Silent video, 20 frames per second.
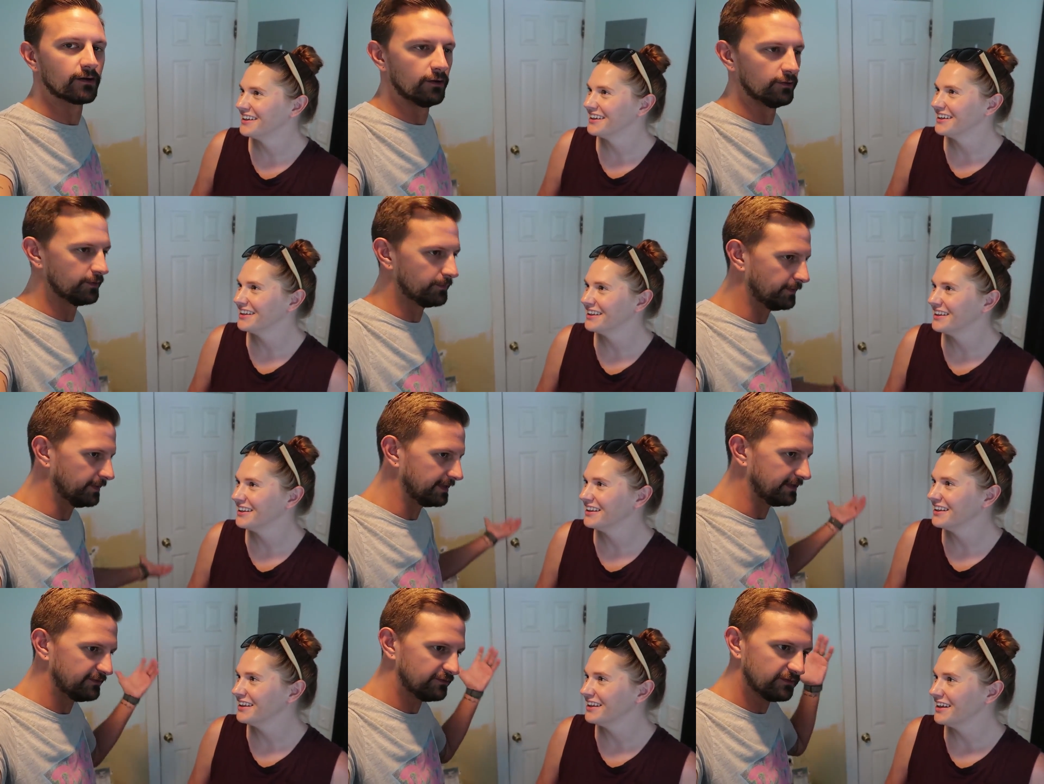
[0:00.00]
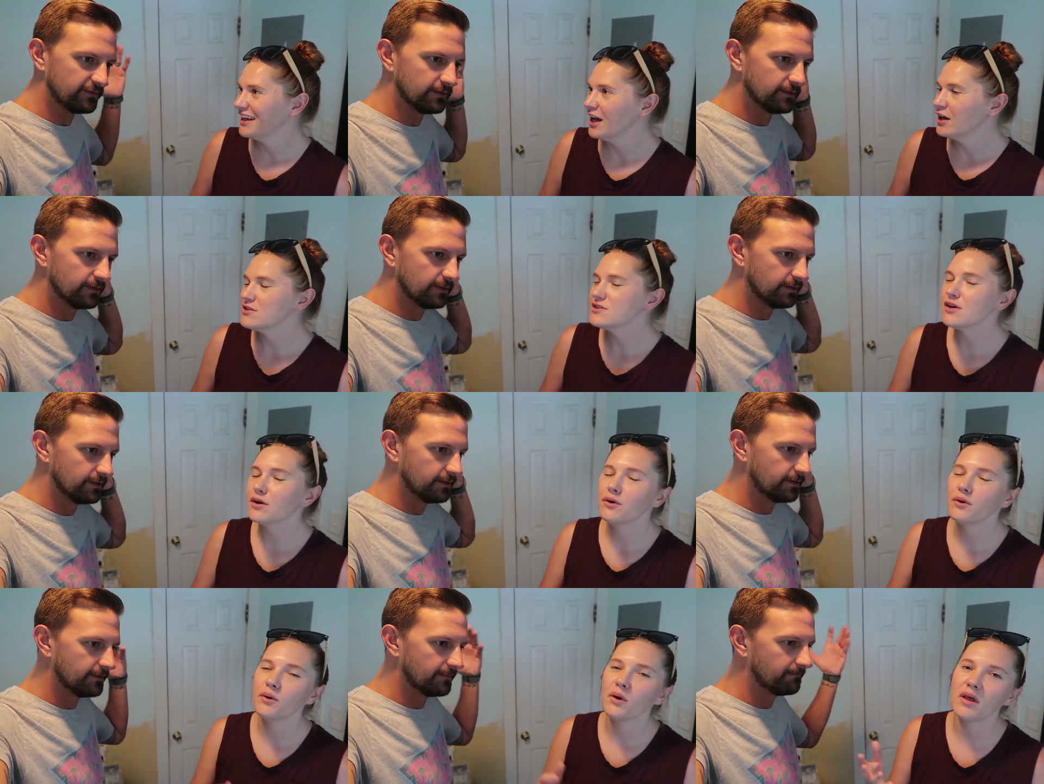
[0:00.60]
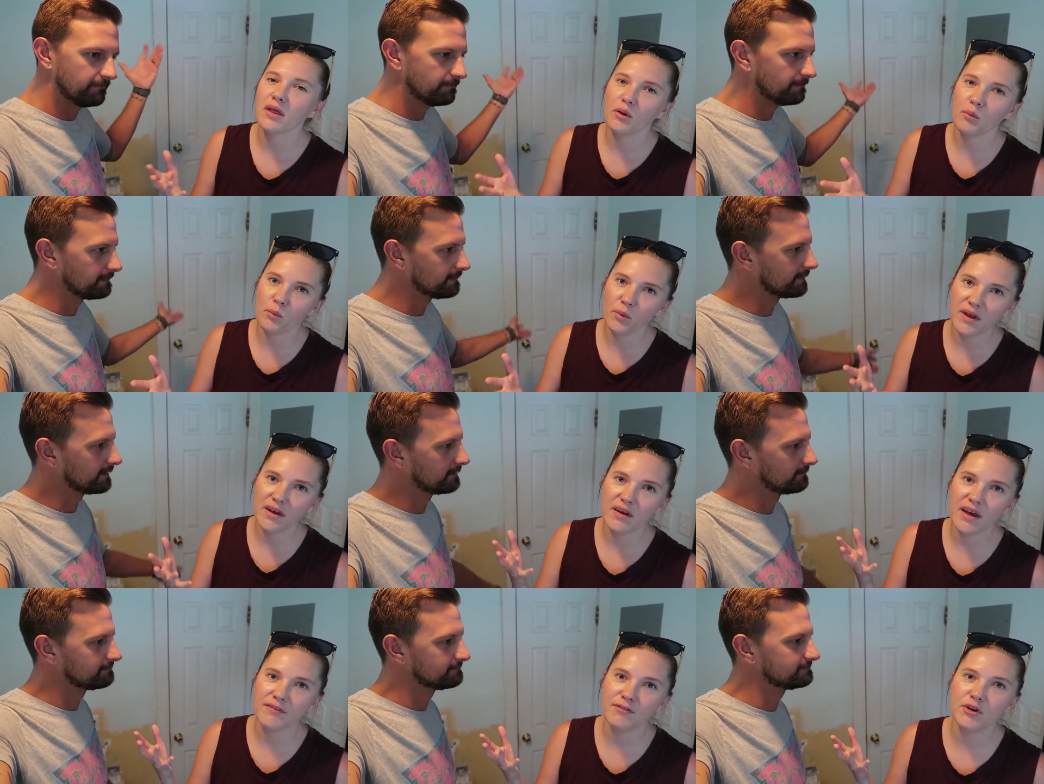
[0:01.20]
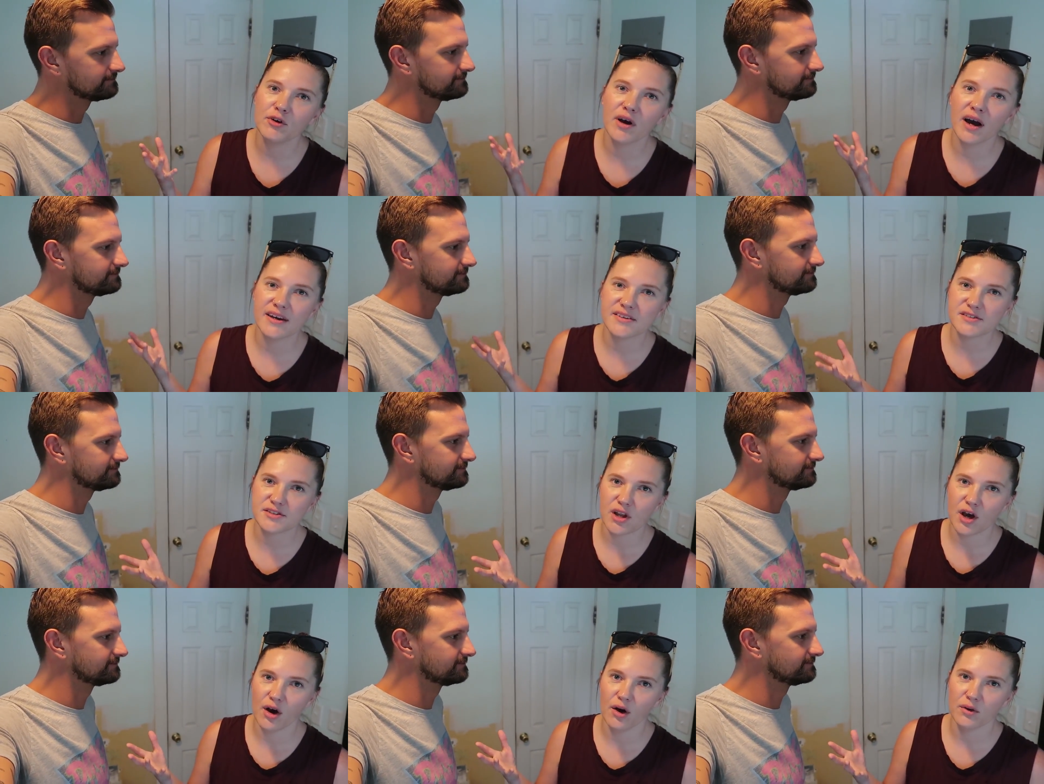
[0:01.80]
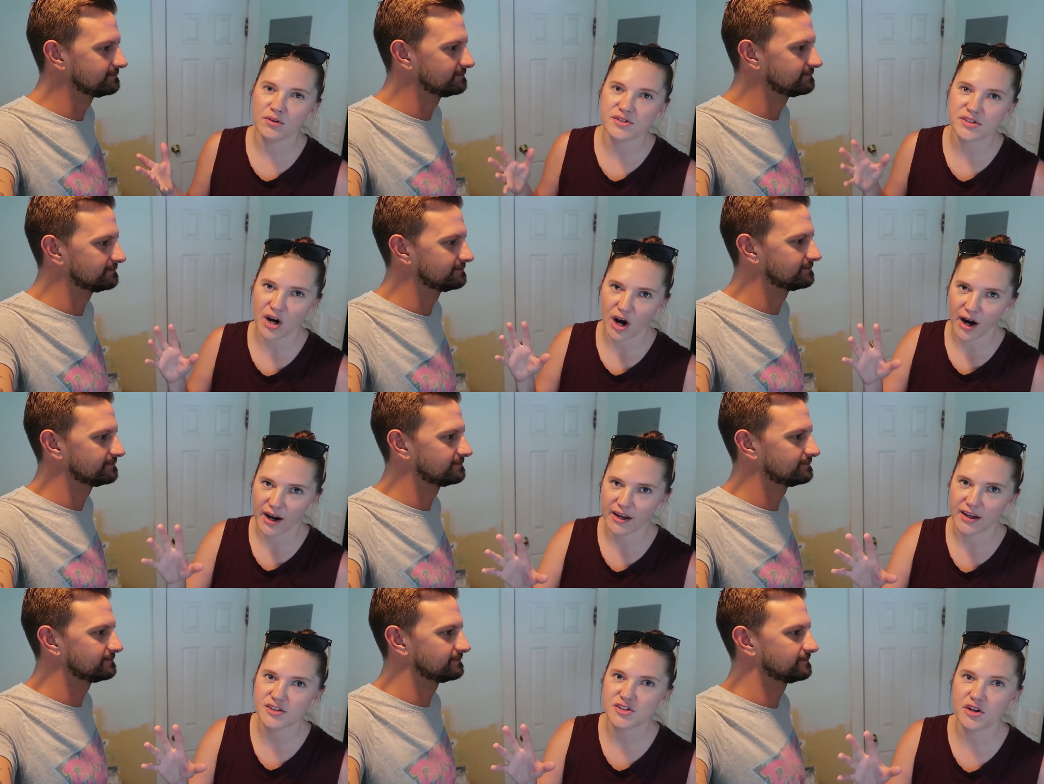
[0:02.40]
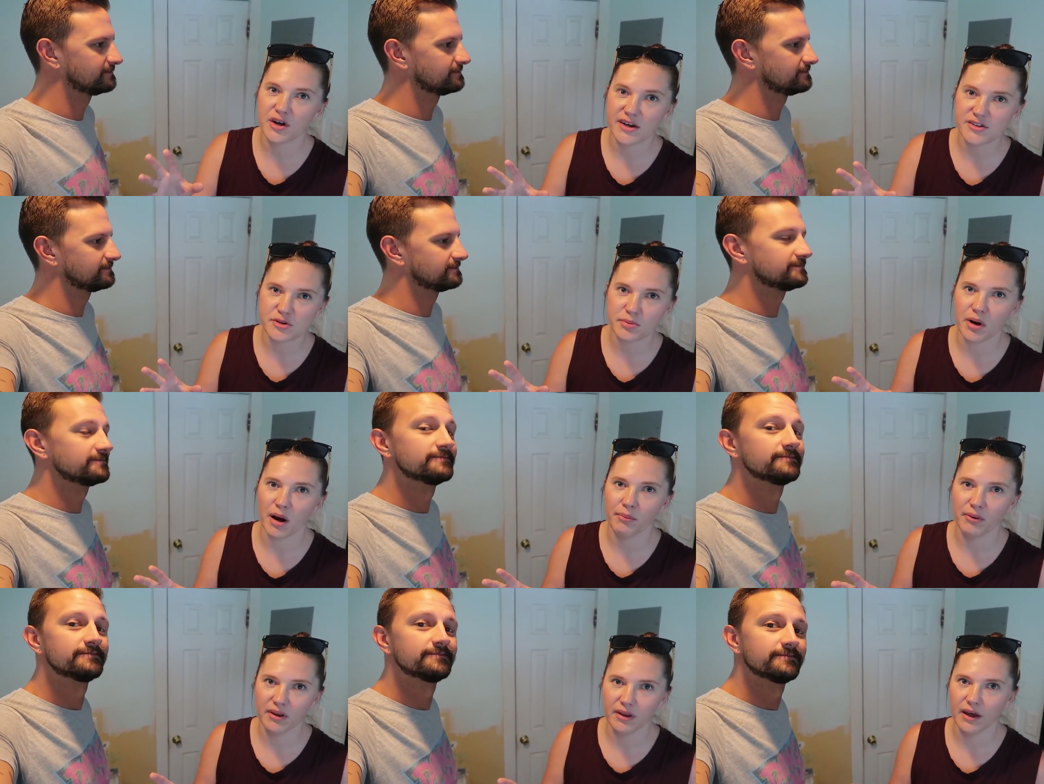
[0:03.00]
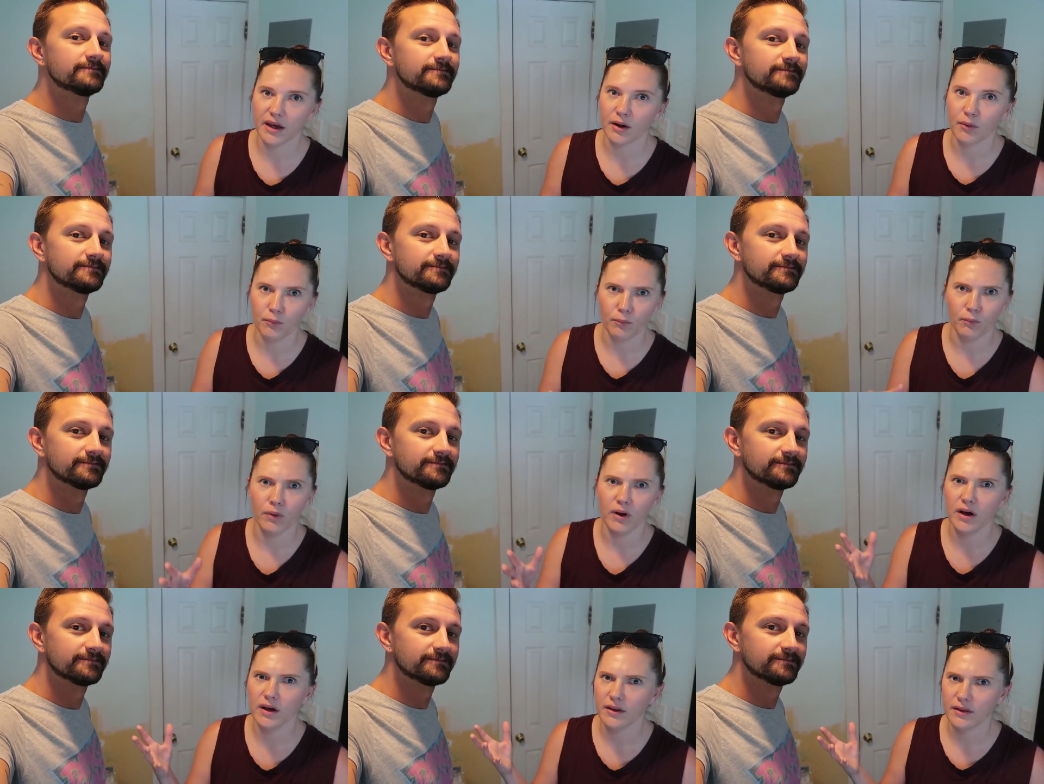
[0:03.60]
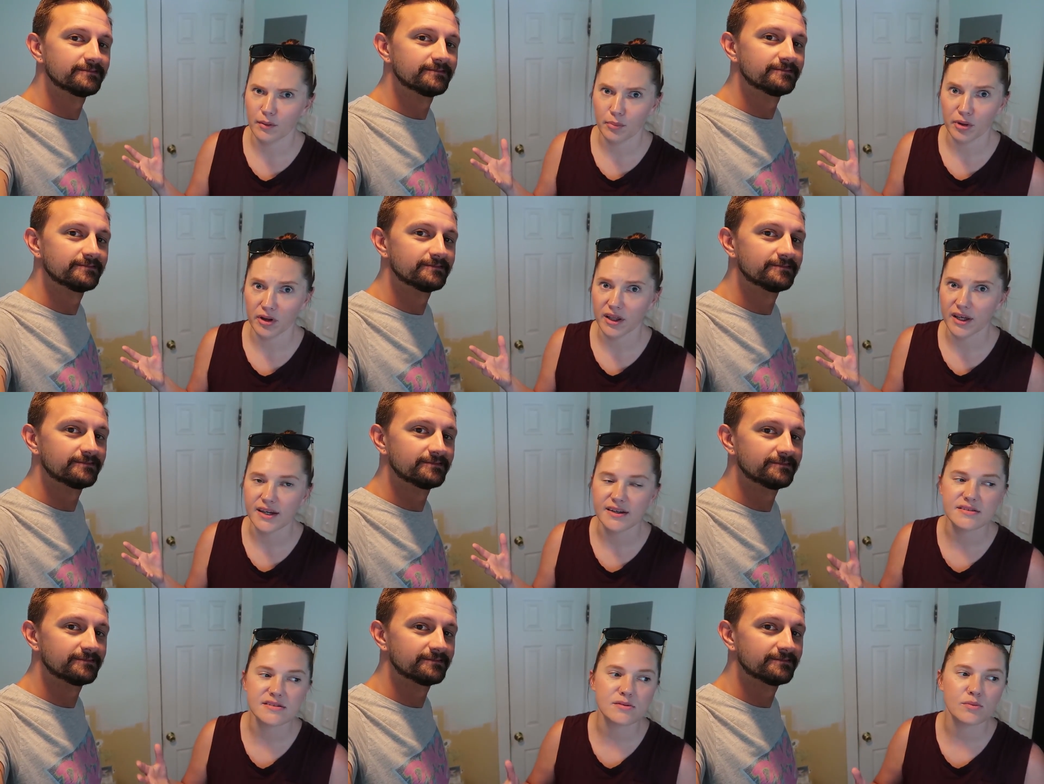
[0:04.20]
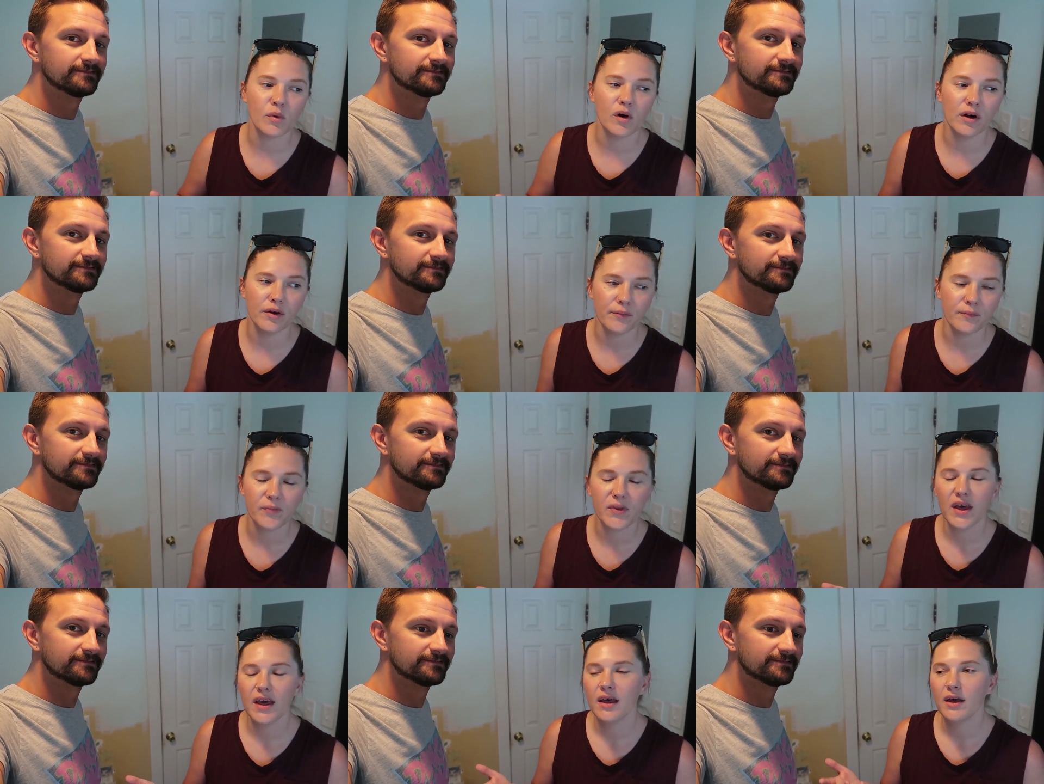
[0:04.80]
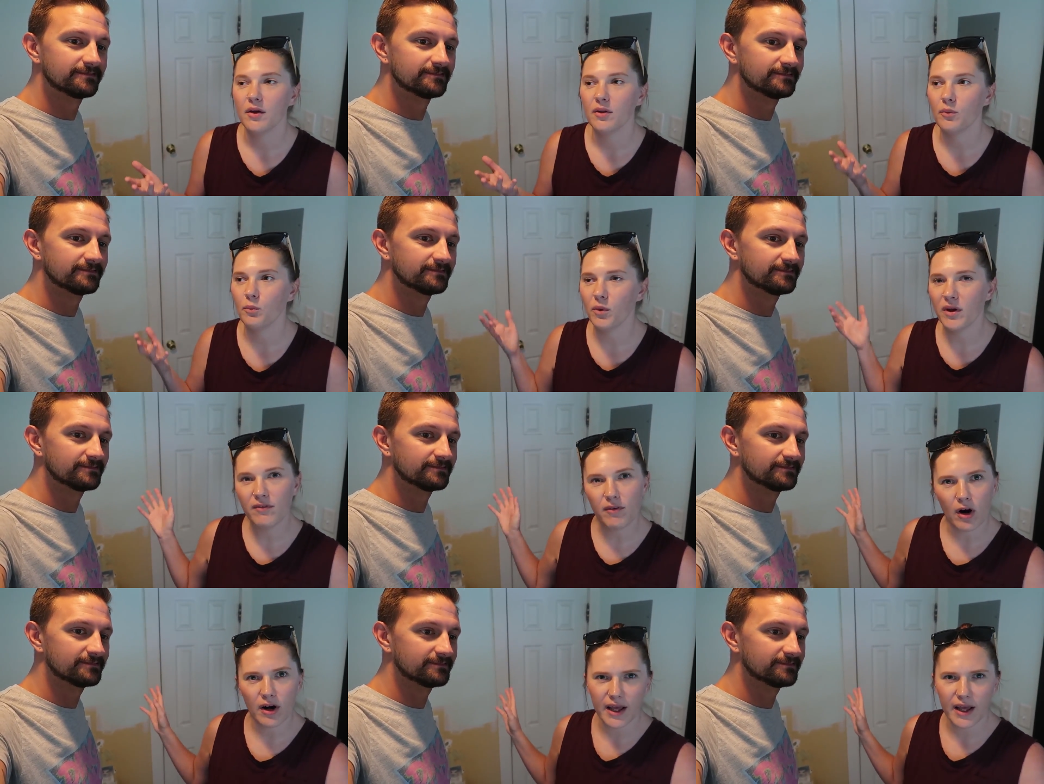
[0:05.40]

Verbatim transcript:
Speaker 1: called the police.
Speaker 2: So we, if you guys know, sorry, because you guys are probably like, what, the police? Well, we've